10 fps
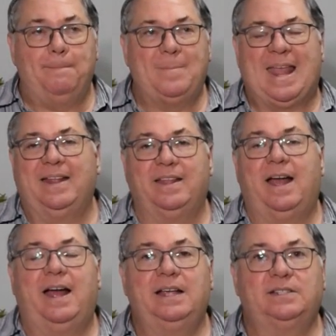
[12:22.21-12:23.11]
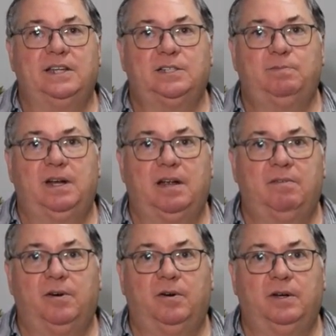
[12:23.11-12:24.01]
And the highest estimate I've
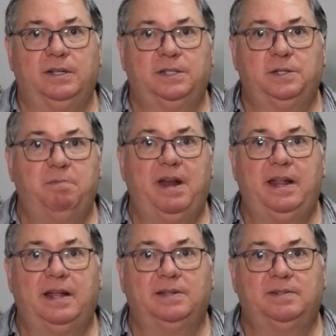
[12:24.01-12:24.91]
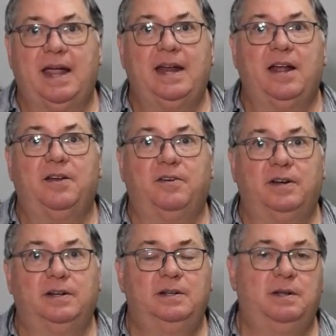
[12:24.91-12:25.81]
heard is as many as 800